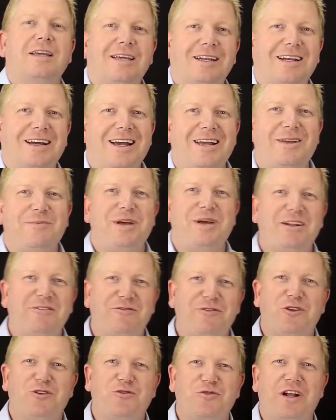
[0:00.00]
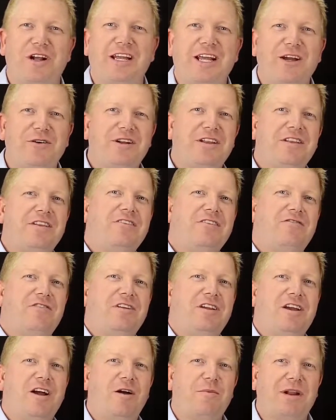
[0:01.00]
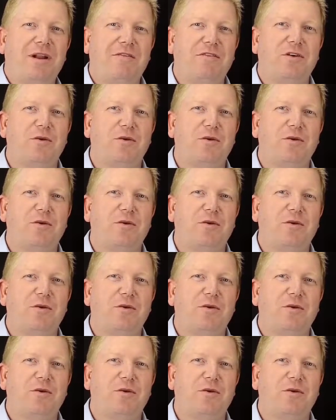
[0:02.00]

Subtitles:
G'day, Ben Futrell here, and in this video I'm going to have